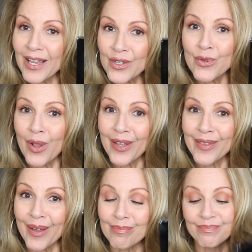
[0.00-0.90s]
I do
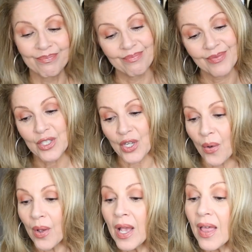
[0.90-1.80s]
like them.
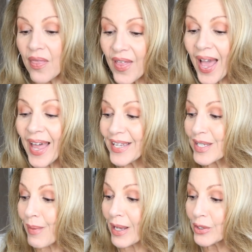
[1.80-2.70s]
So that
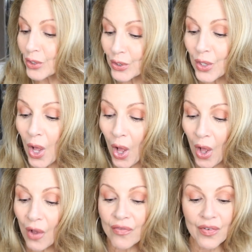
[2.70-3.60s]
is my little
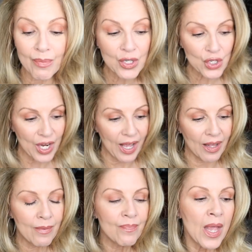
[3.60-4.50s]
haul from
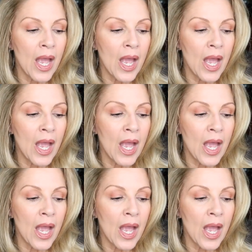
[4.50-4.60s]
Michelle.